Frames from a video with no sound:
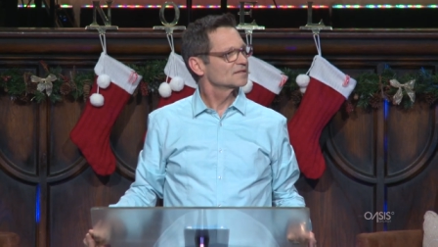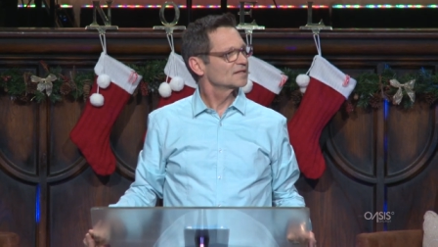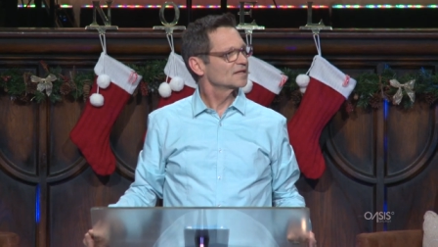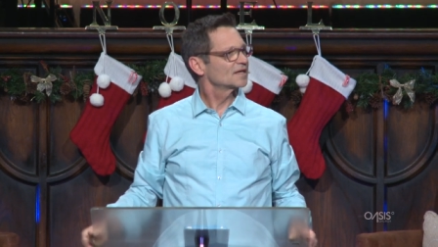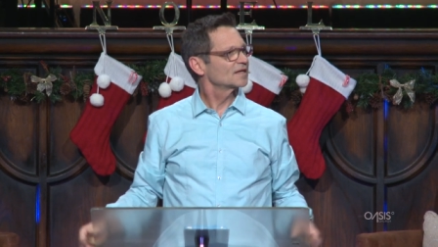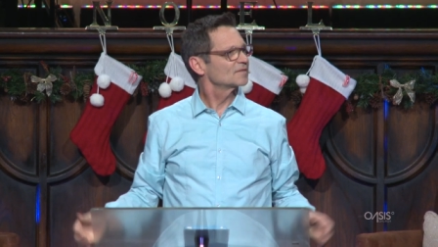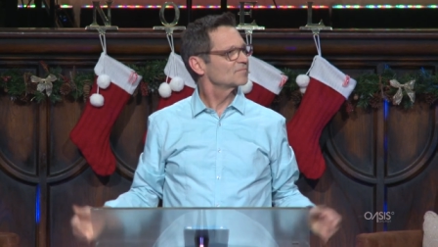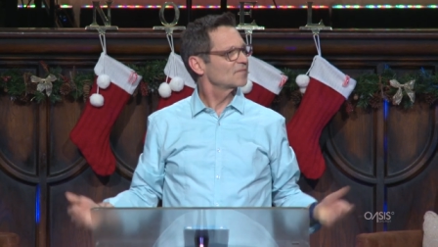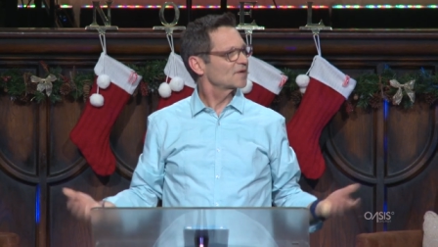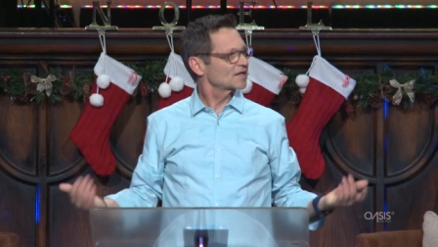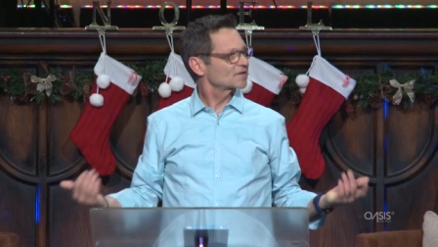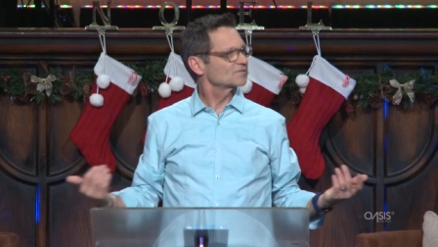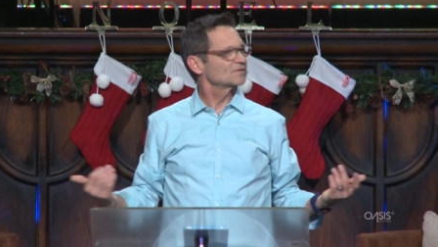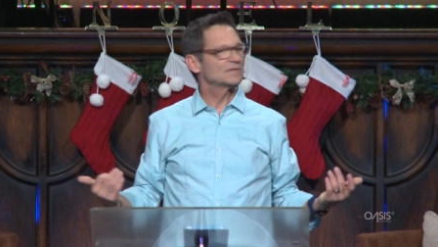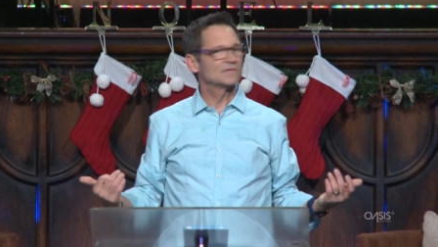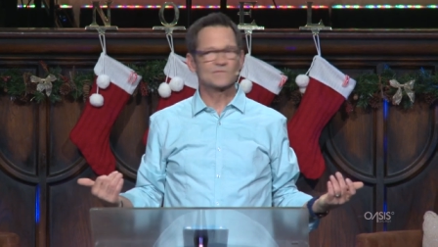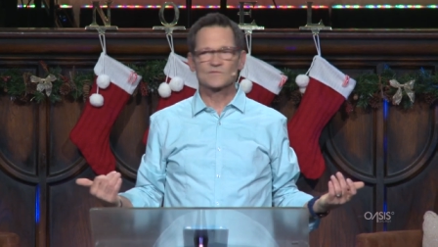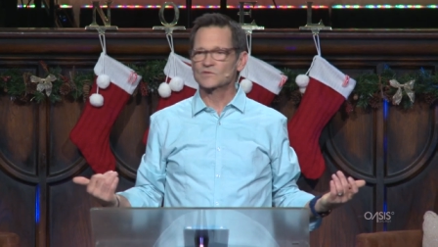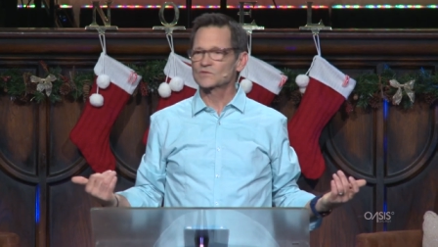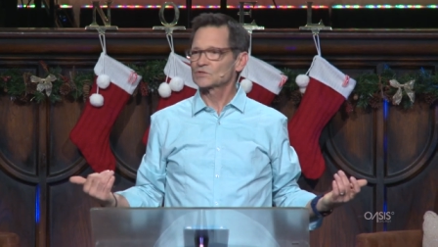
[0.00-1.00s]
and make
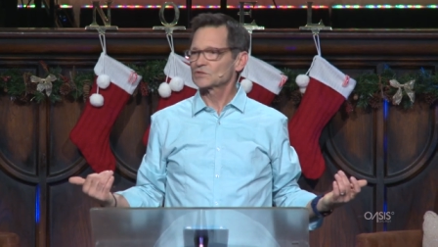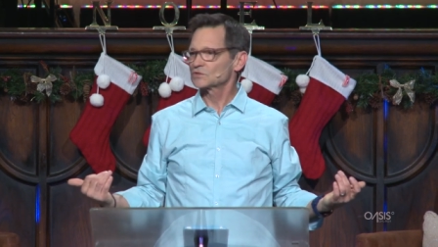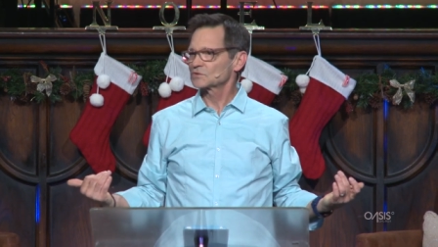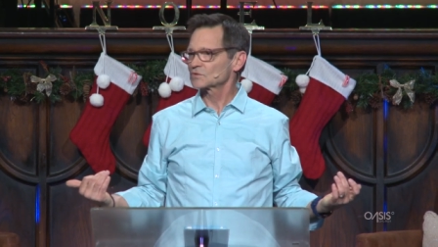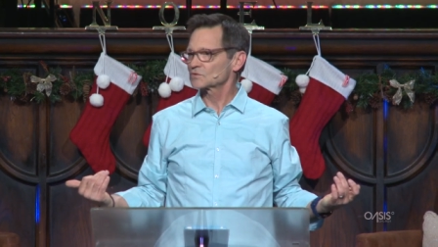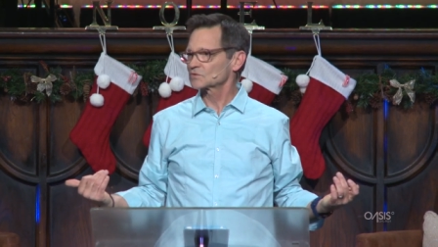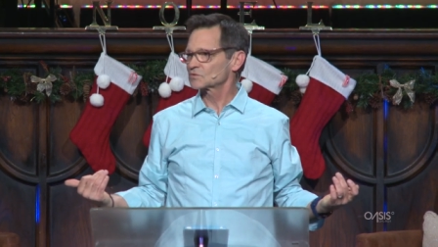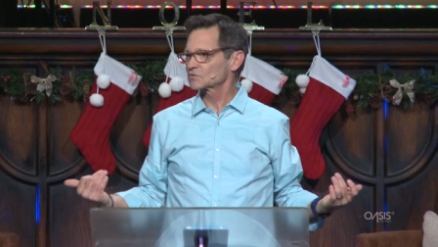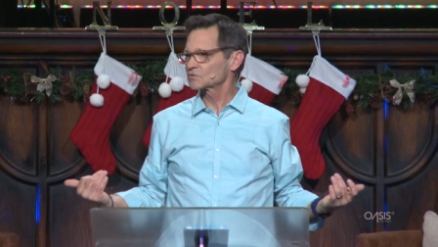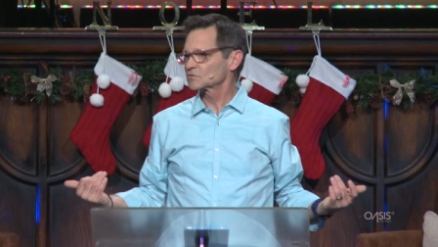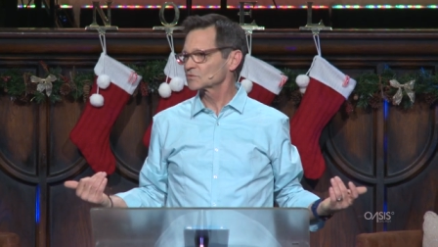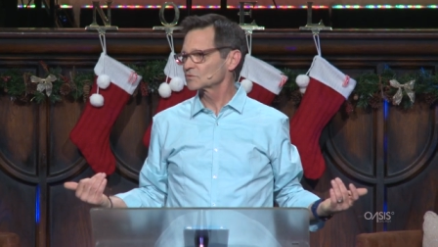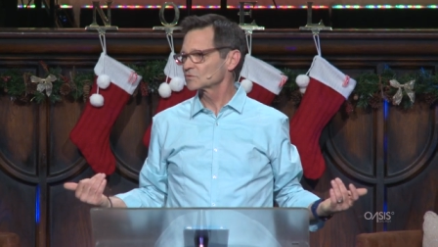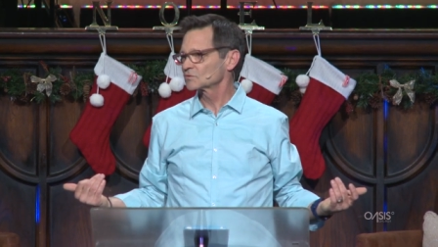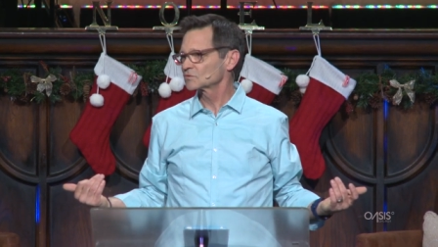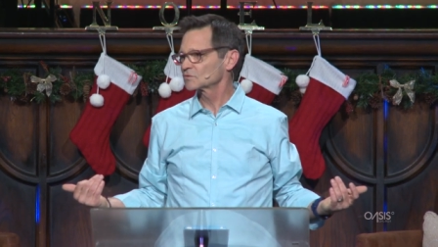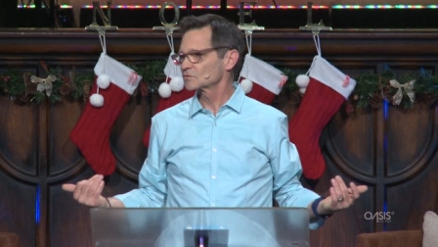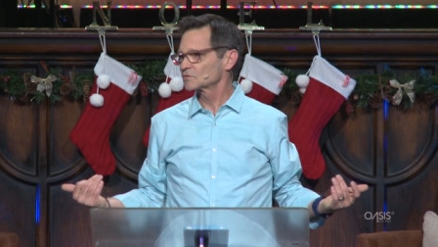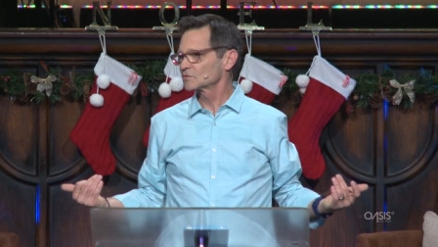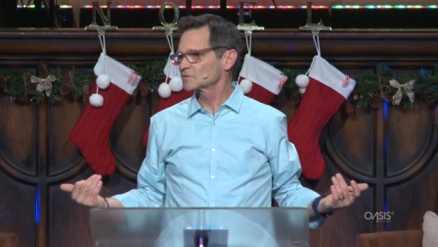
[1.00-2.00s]
room for Jesus.
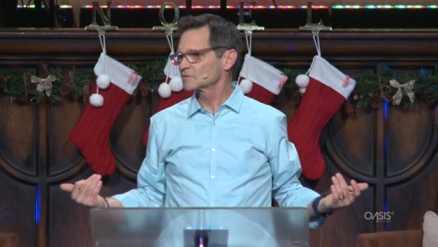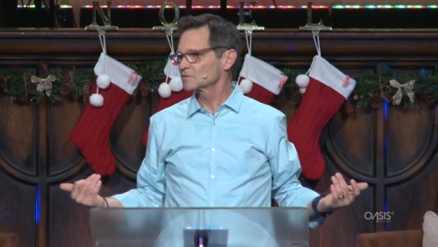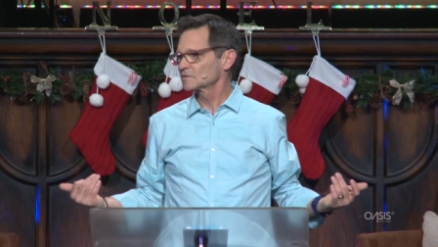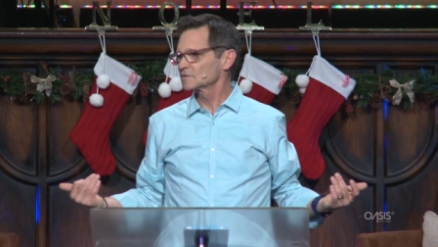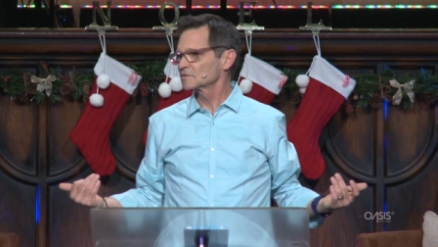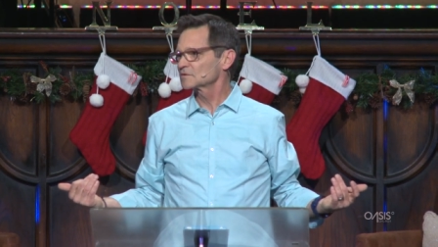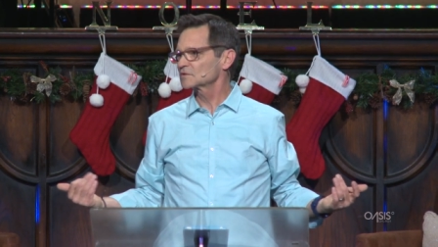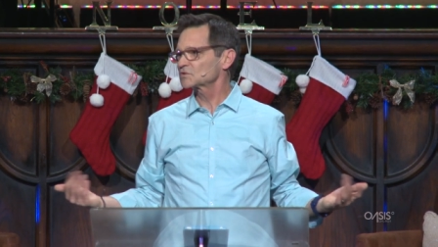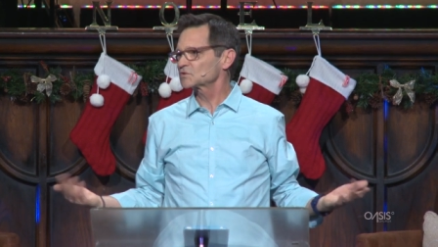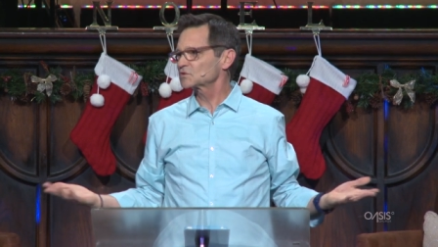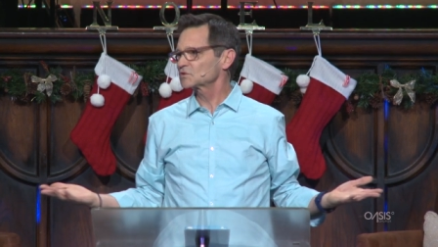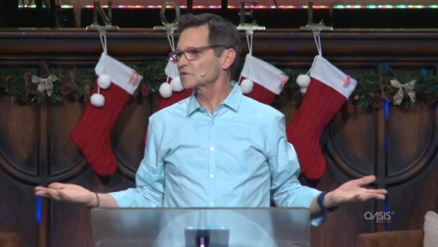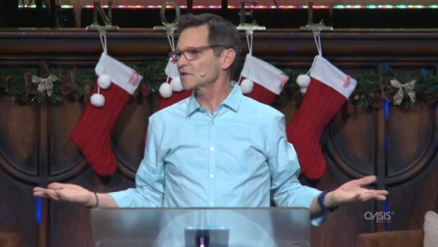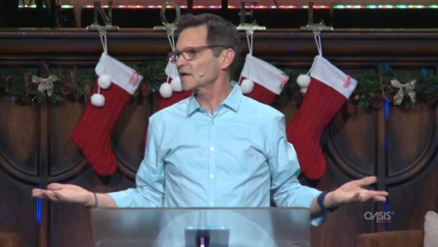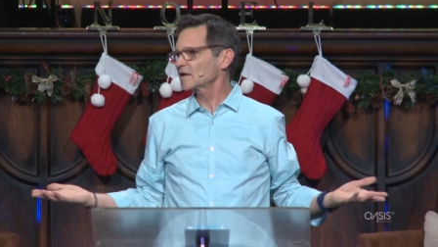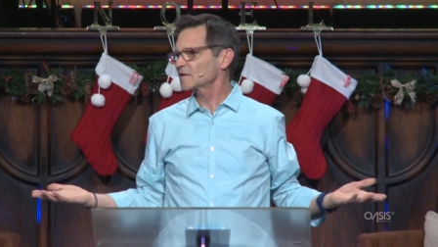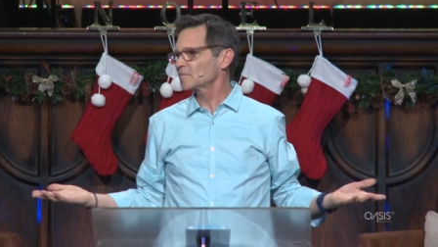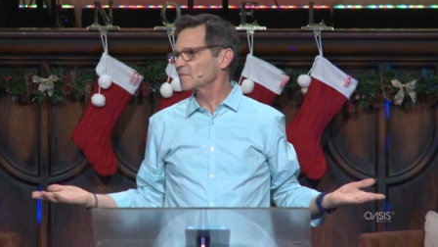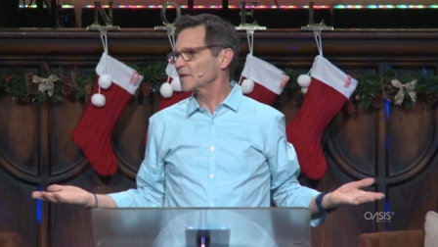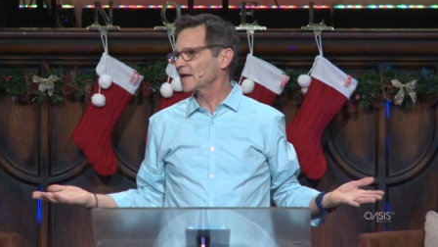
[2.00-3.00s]
This is
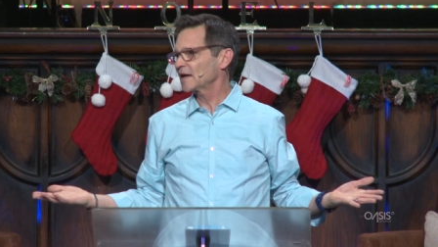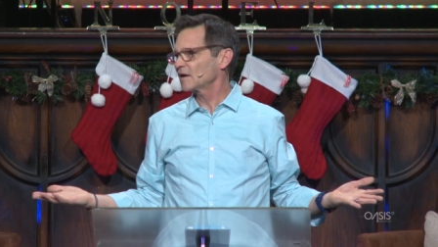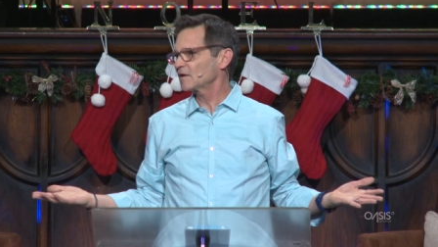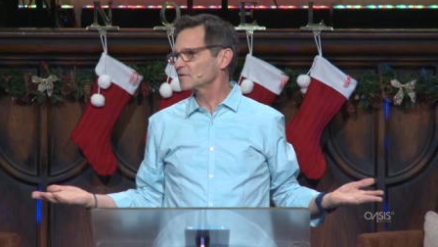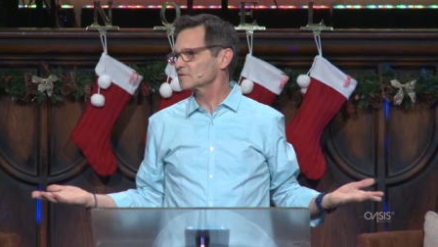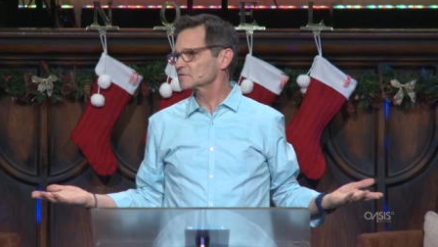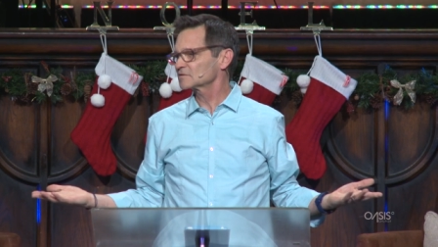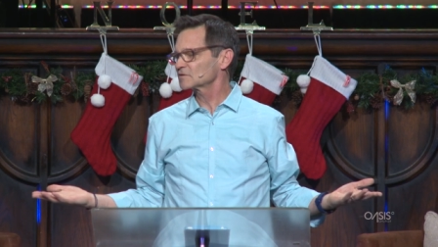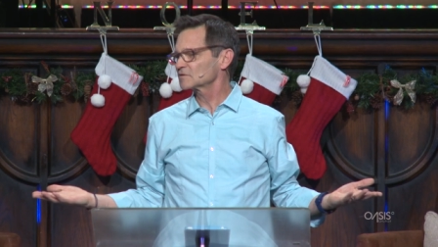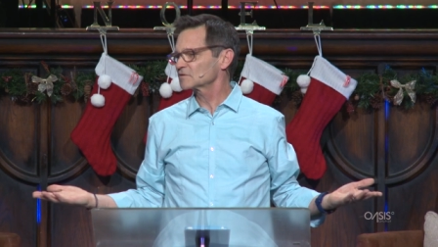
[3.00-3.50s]
not about